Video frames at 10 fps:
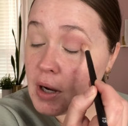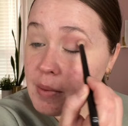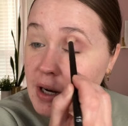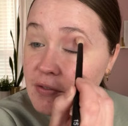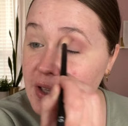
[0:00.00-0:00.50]
I
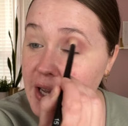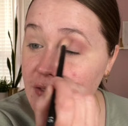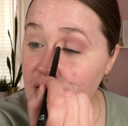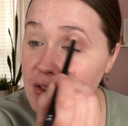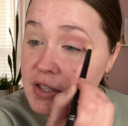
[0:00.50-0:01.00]
mean, I feel like
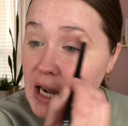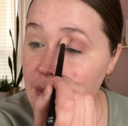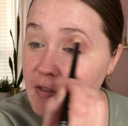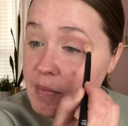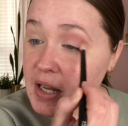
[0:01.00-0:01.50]
every other time
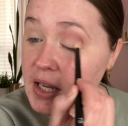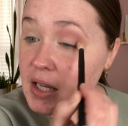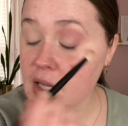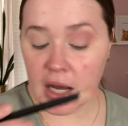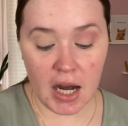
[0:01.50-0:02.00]
I've made it,